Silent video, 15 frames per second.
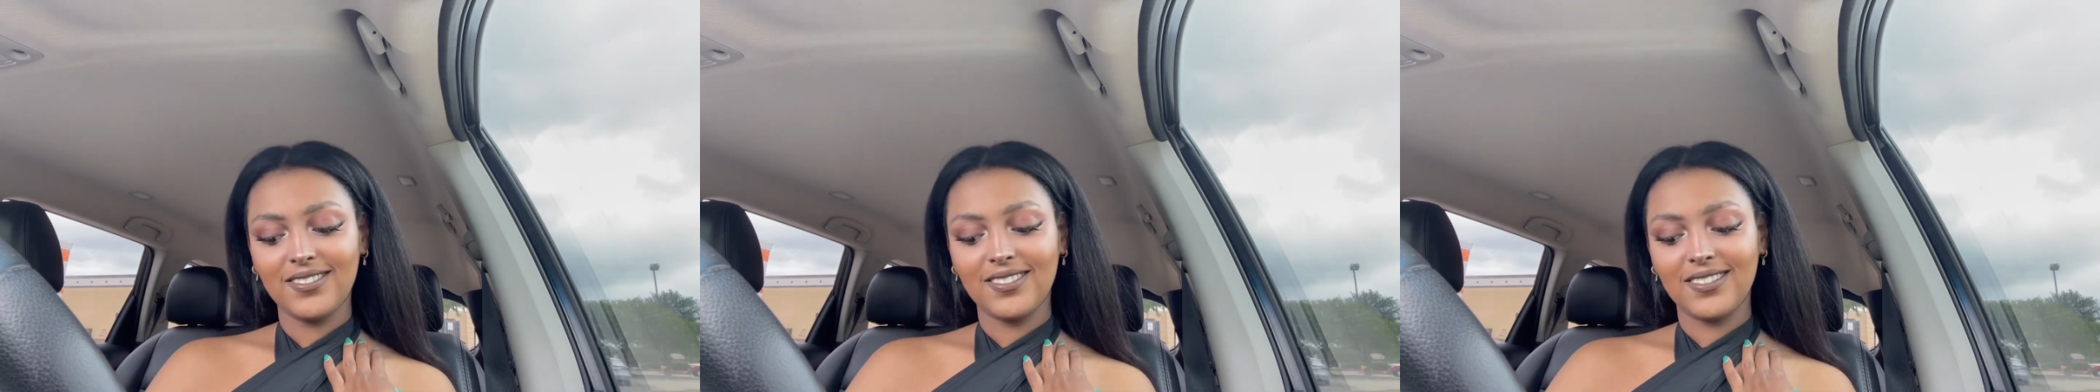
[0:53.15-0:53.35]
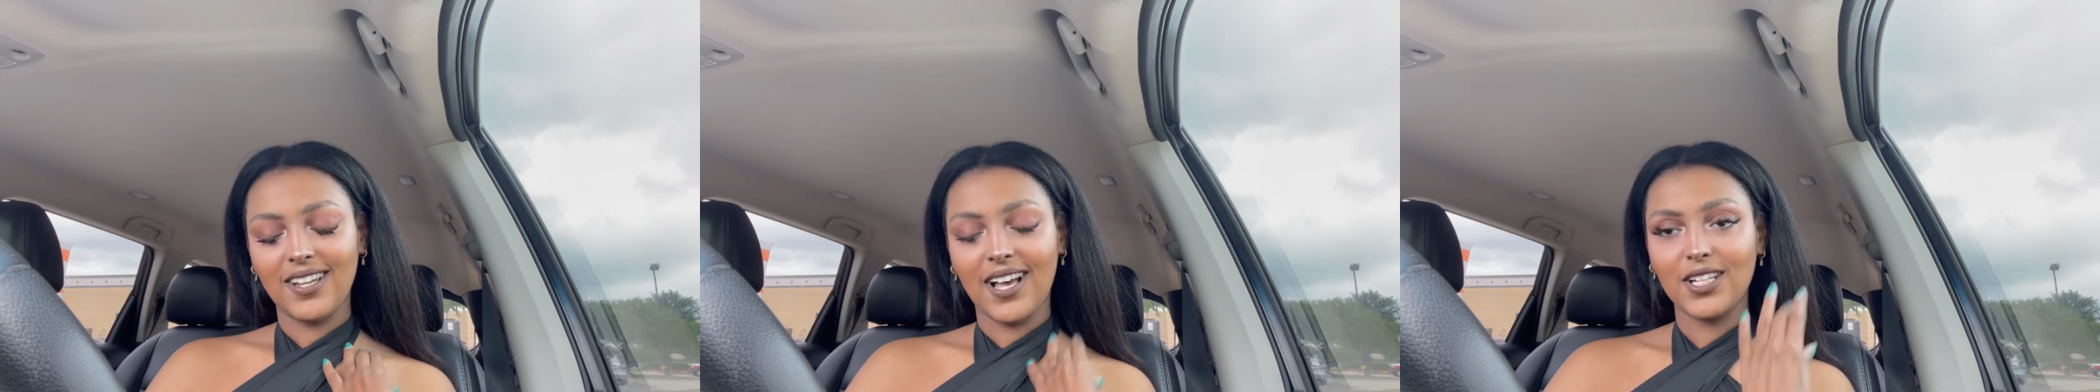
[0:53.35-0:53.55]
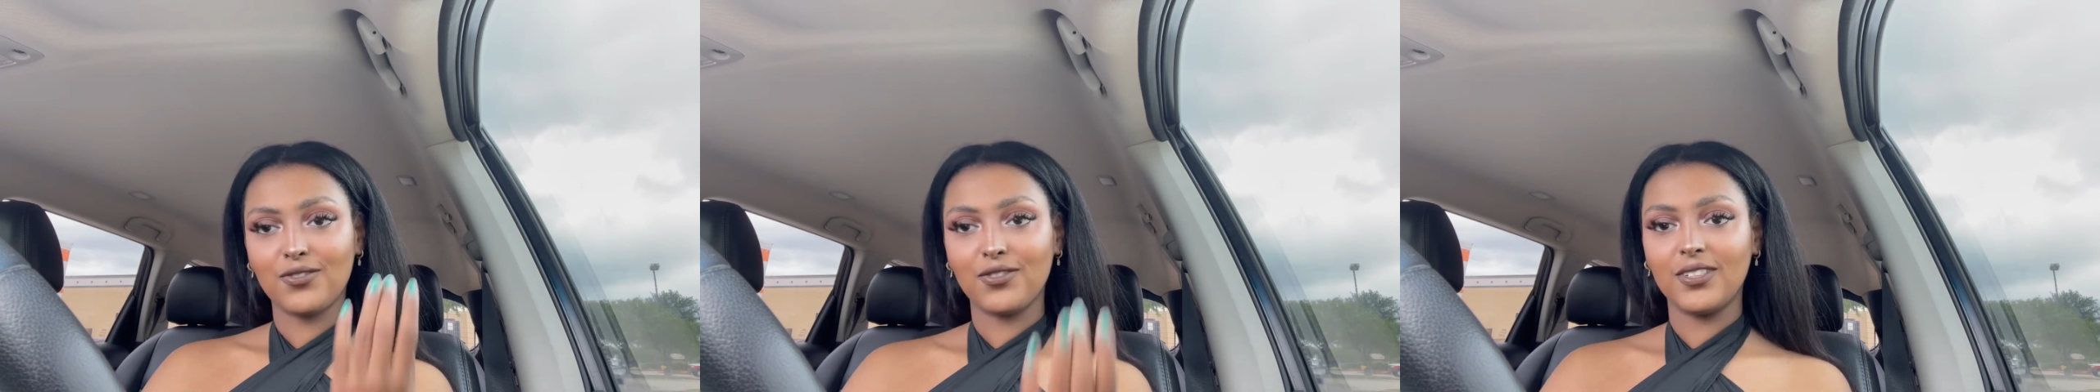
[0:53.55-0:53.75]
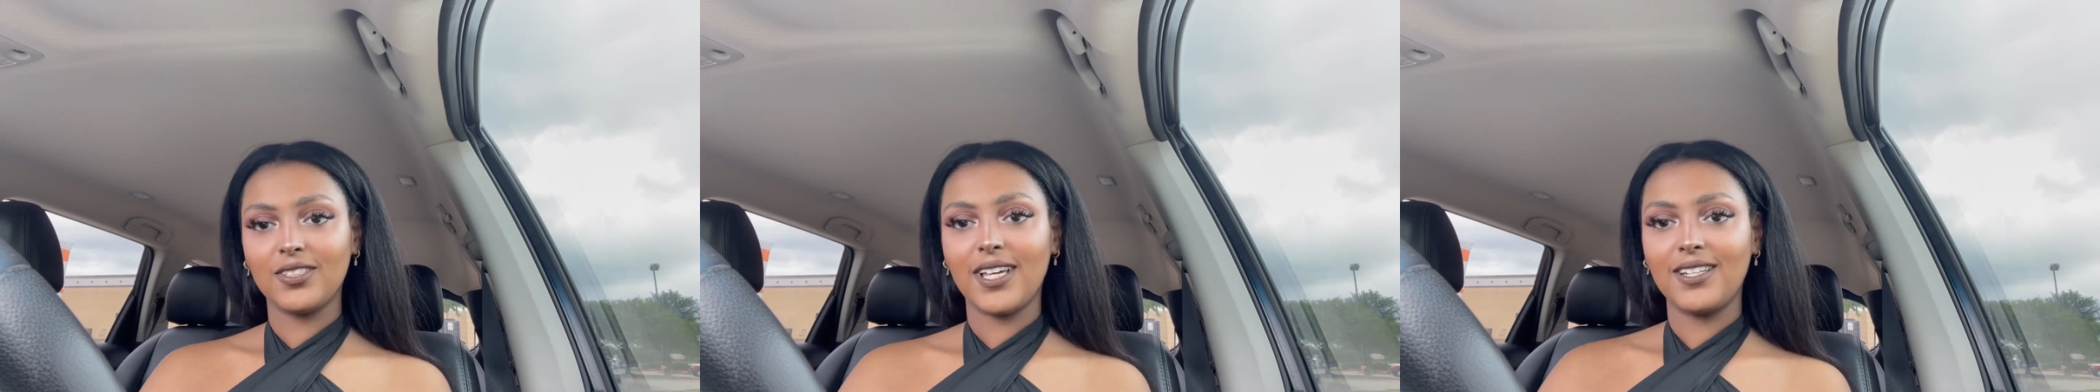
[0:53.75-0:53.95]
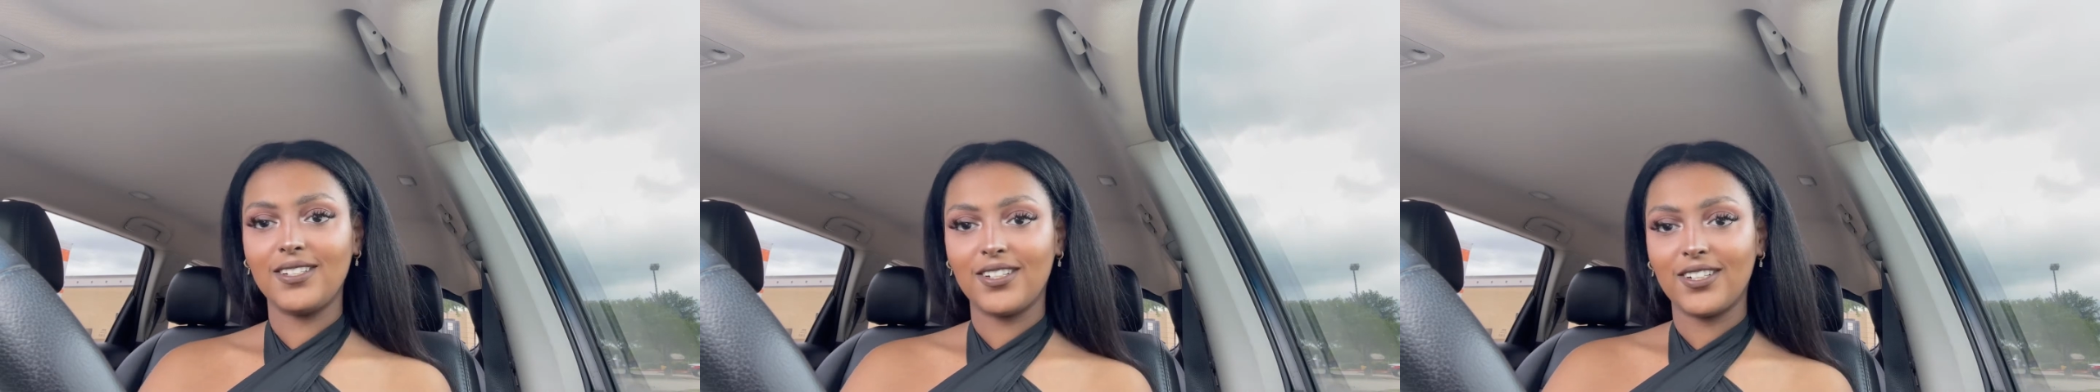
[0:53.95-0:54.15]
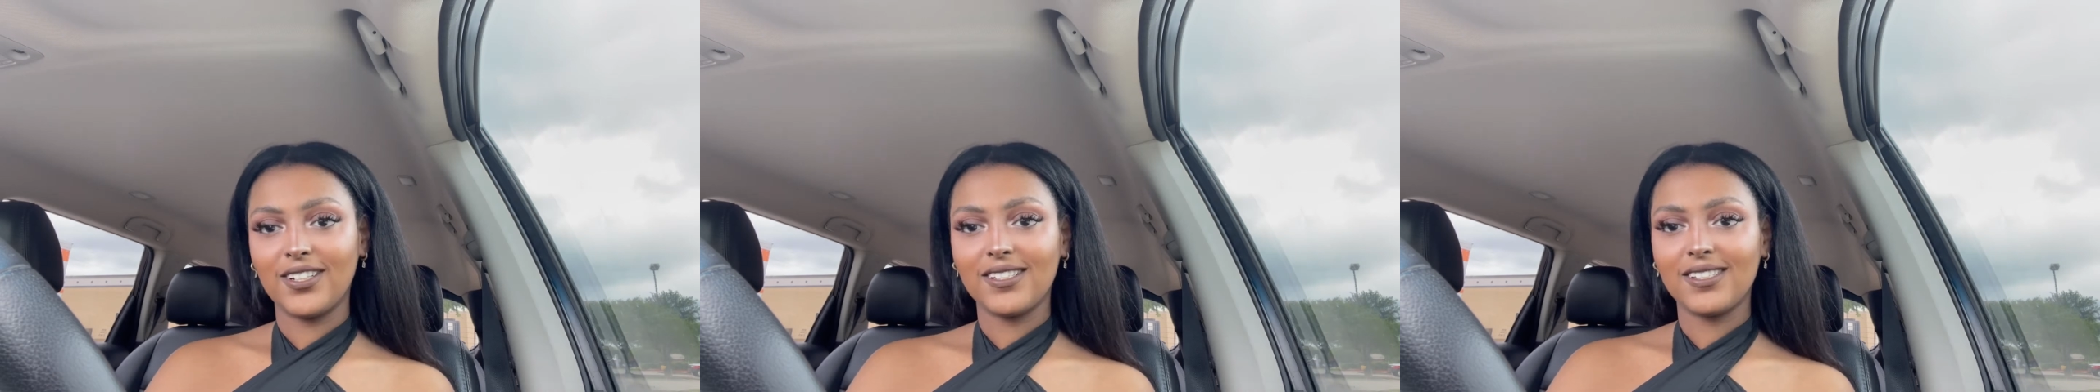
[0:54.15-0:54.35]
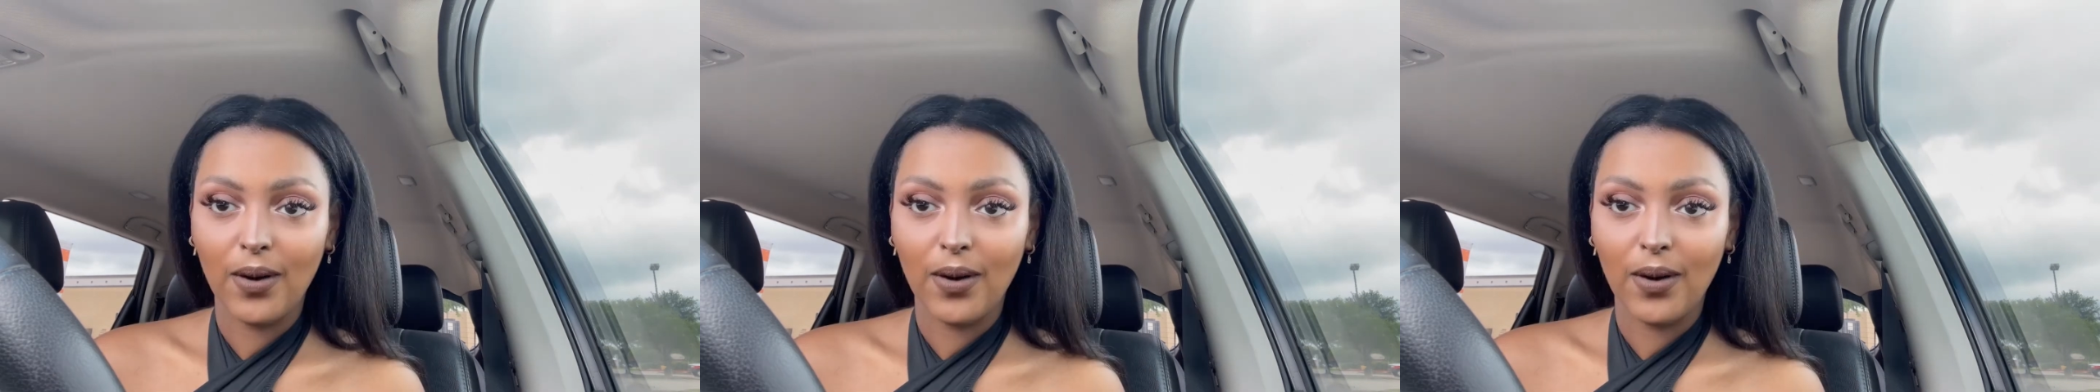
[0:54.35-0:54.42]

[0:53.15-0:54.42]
Nashville tenders.